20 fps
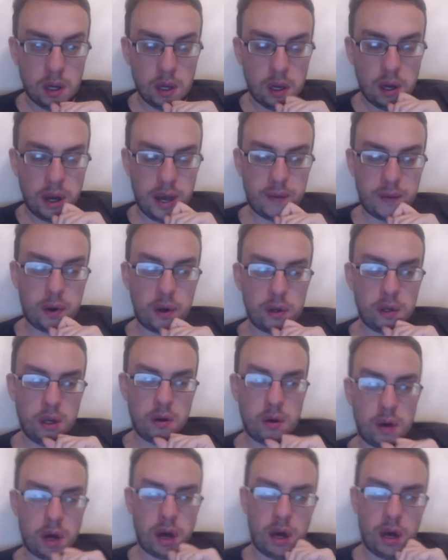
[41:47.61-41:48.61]
I have got
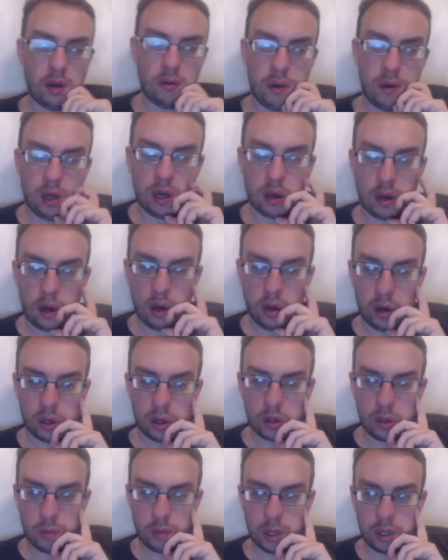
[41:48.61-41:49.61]
UK only, of course,
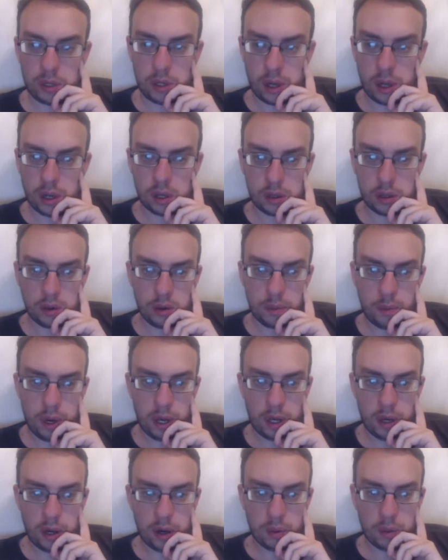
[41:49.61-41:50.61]
on my search, so it may
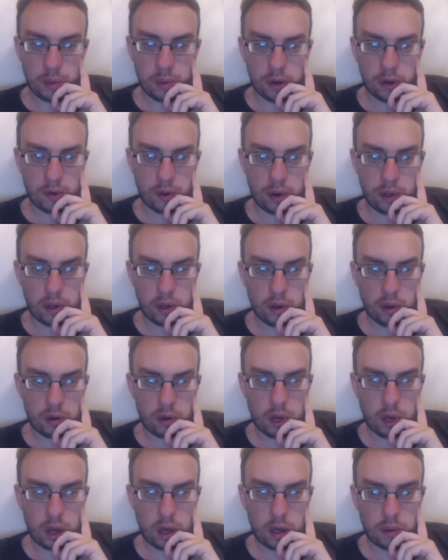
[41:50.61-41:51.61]
not be from the
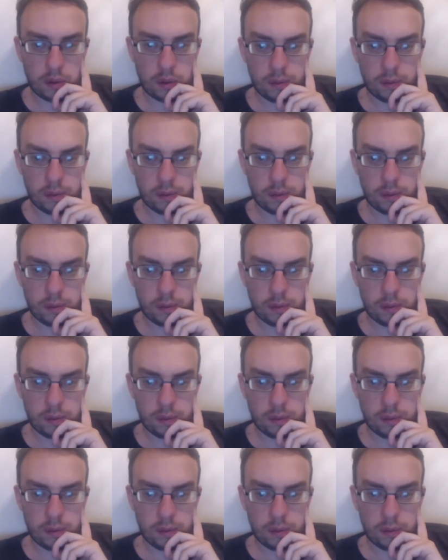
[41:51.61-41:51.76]
UK.